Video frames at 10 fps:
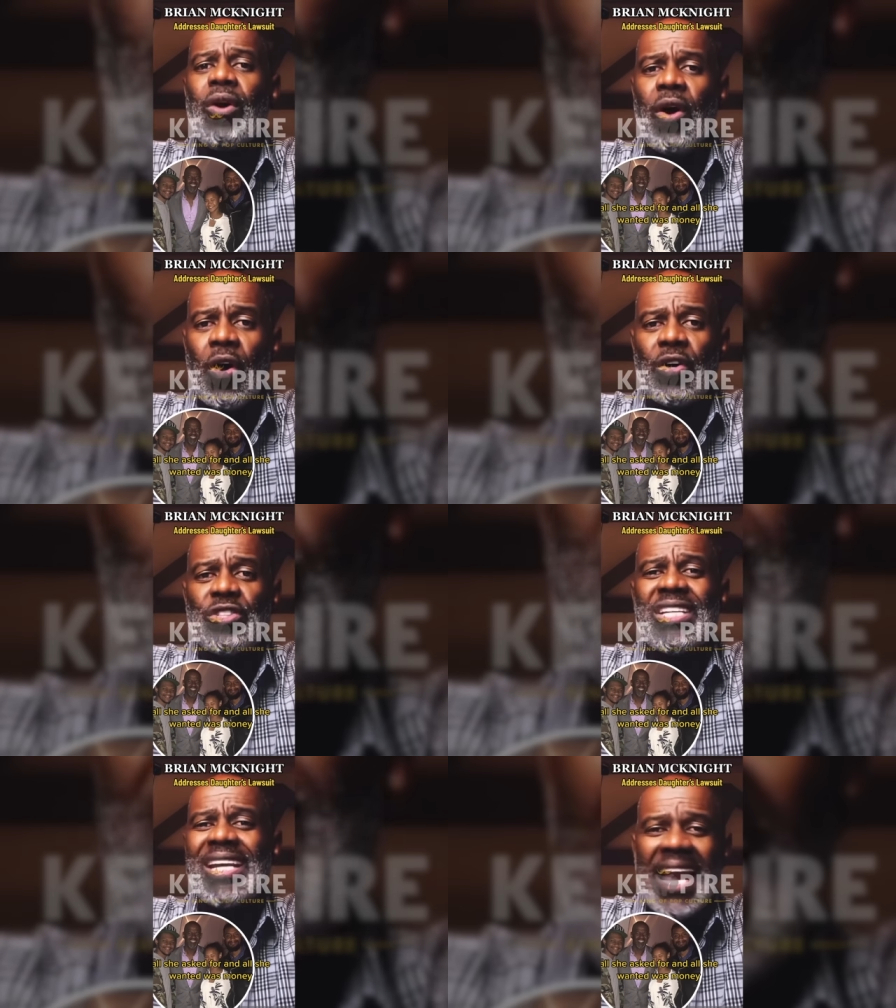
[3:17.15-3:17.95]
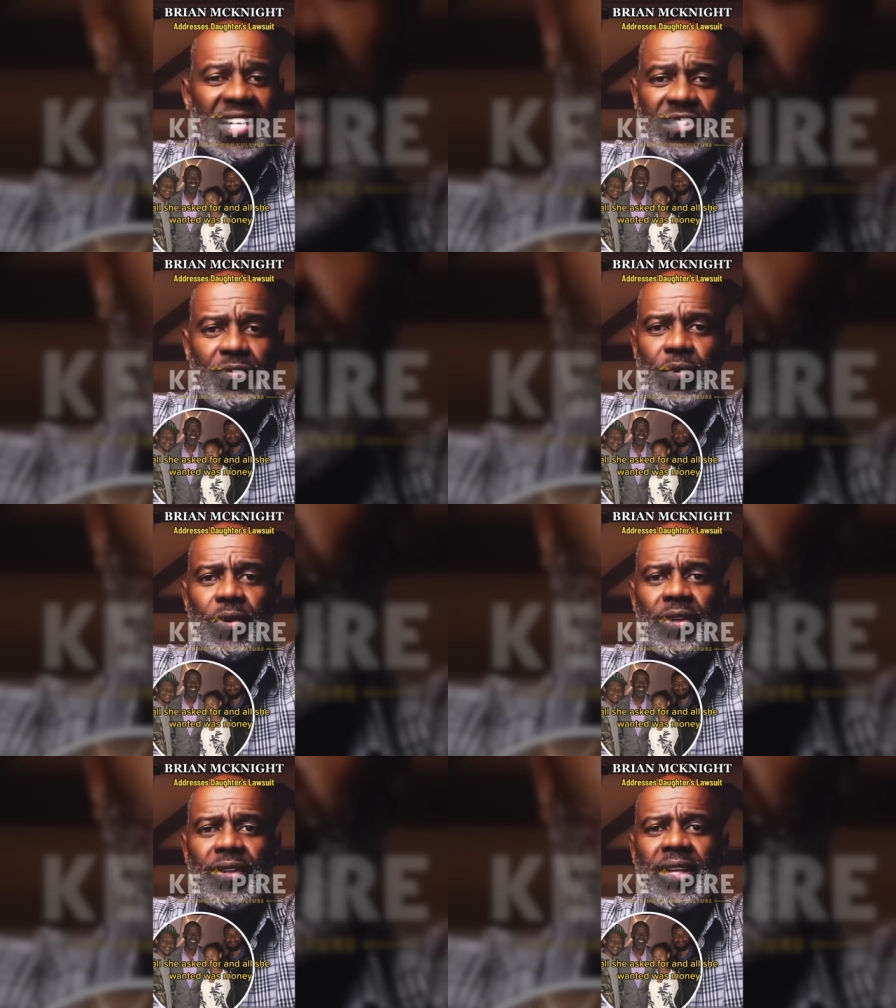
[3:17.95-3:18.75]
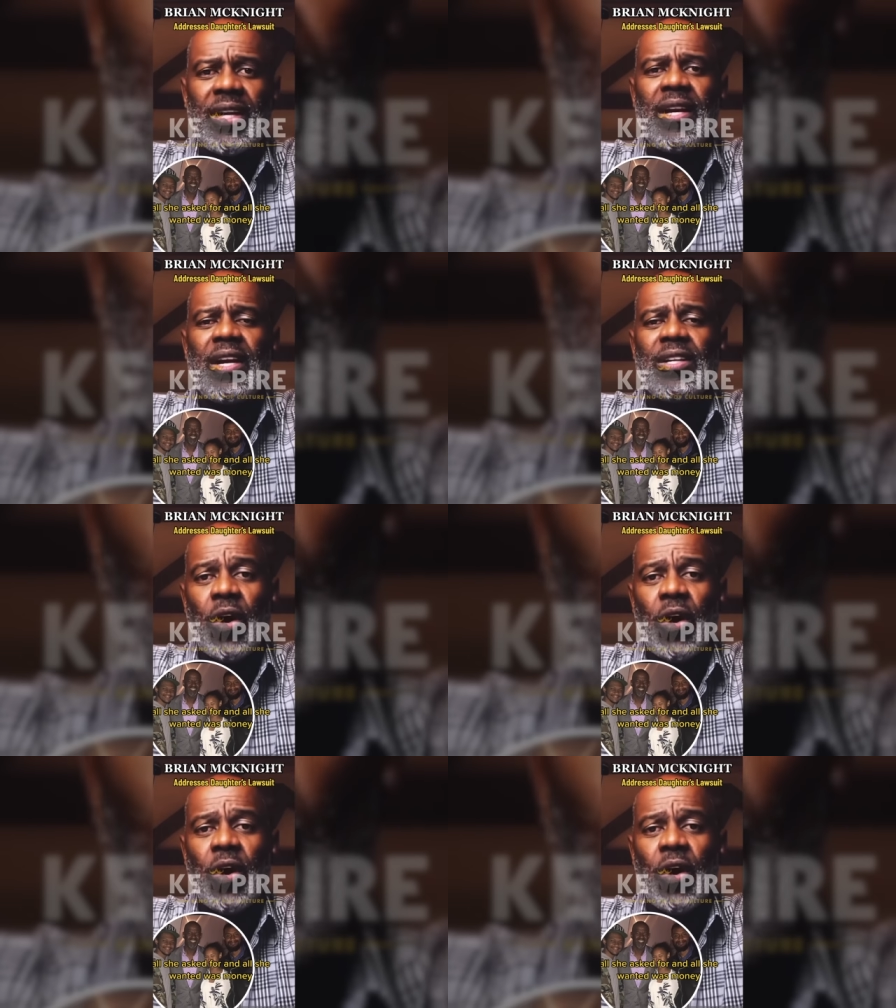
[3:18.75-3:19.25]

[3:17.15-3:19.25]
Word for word: All she asked for and